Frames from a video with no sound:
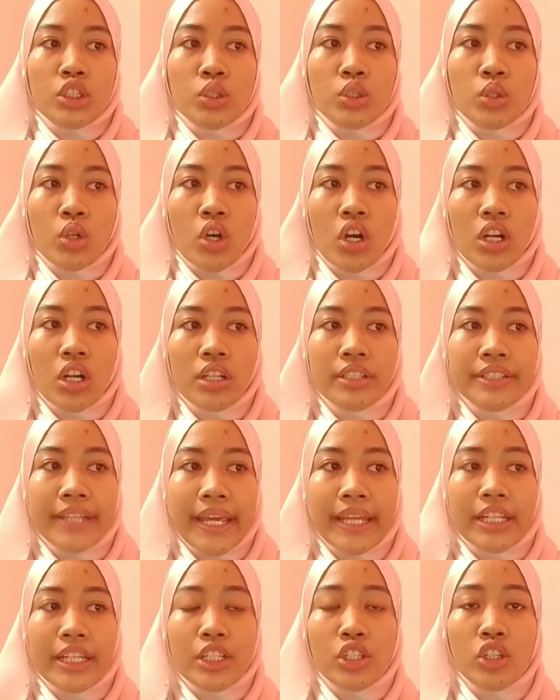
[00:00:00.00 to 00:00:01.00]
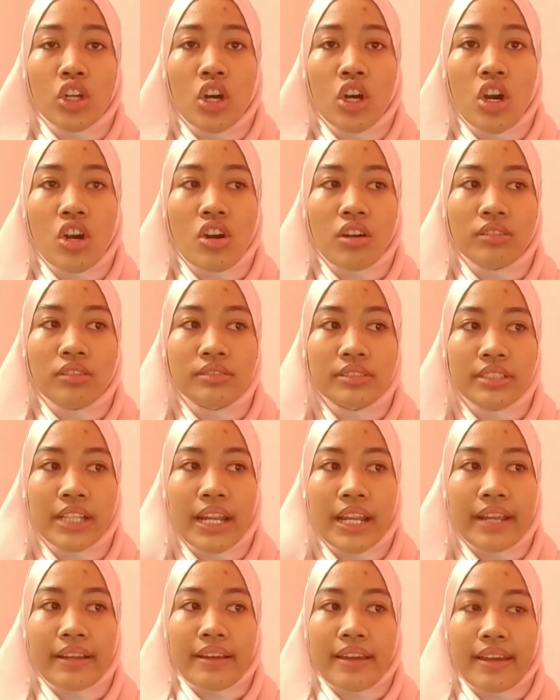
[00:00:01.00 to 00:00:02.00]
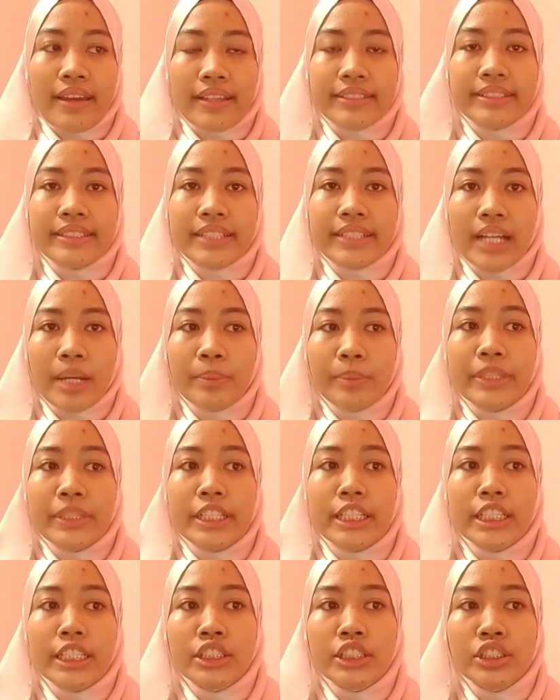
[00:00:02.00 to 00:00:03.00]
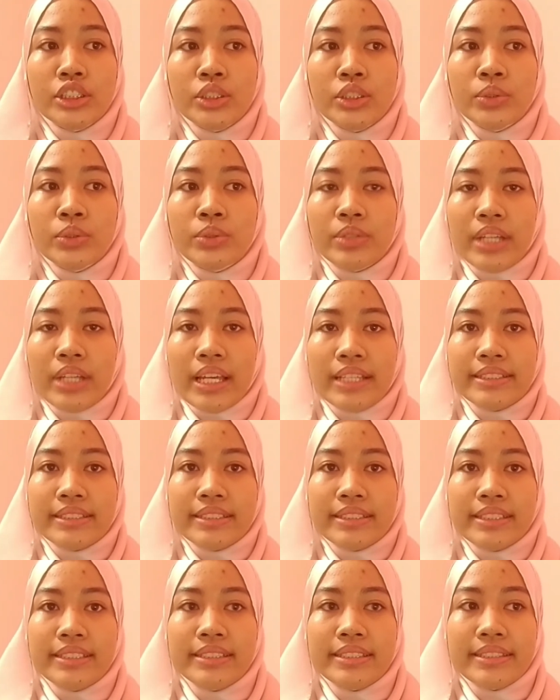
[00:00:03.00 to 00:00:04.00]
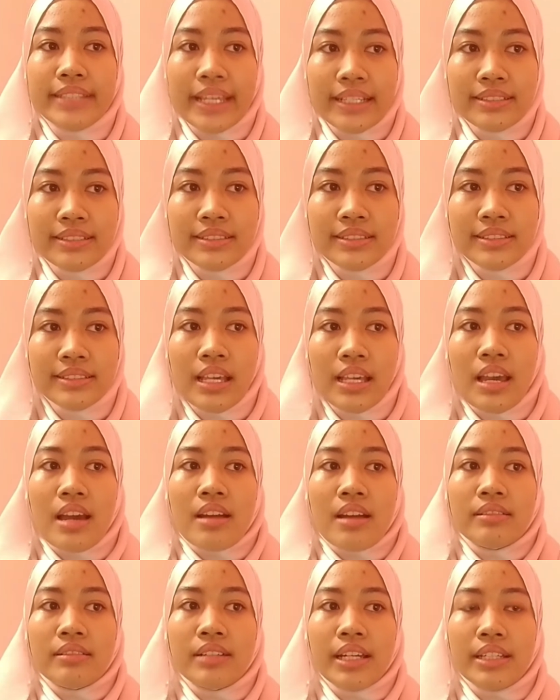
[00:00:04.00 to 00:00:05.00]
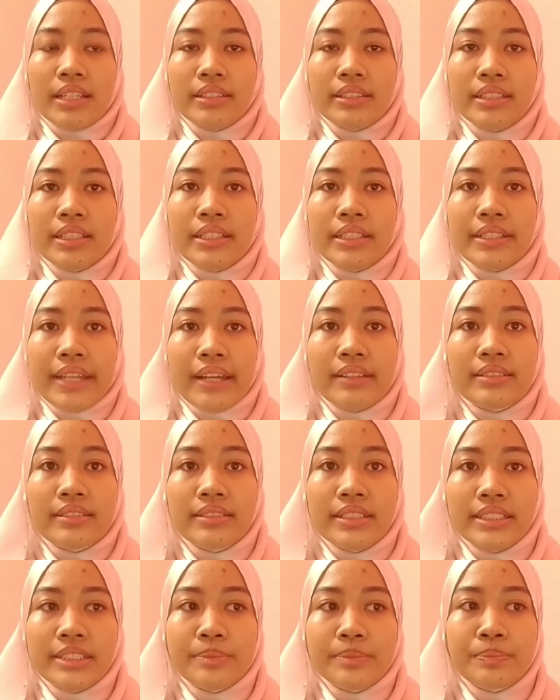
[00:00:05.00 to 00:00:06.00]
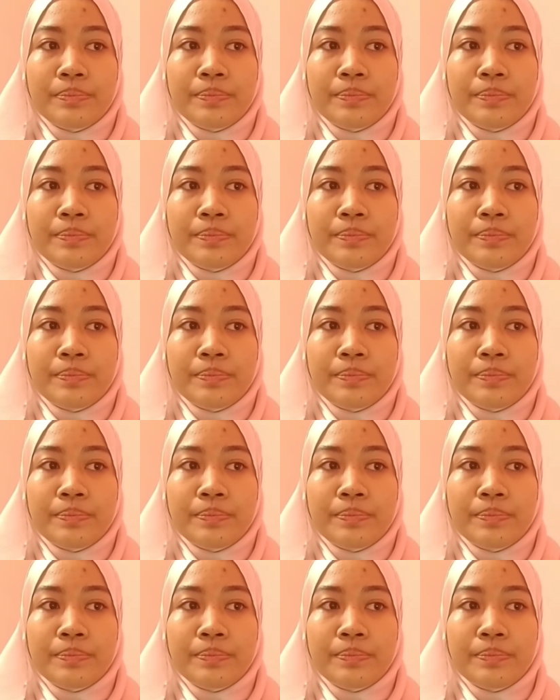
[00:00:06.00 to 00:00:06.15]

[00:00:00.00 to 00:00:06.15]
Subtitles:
to hold that no contract has come into existence rather than risk